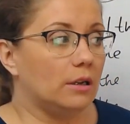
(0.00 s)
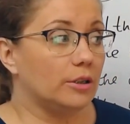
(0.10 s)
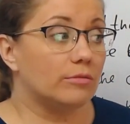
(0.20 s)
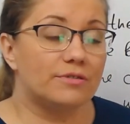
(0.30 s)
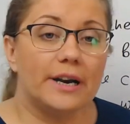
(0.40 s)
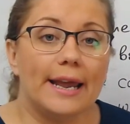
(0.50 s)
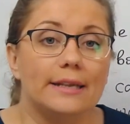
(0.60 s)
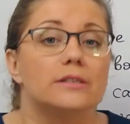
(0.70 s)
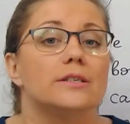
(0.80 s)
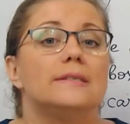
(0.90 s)
Your
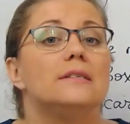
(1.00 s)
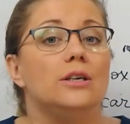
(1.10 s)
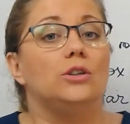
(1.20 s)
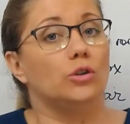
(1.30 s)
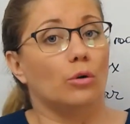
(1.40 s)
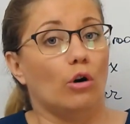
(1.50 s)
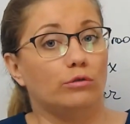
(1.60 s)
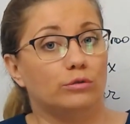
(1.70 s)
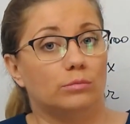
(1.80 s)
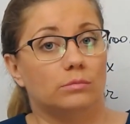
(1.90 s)
friend is seeing you
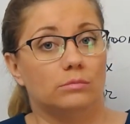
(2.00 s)
off.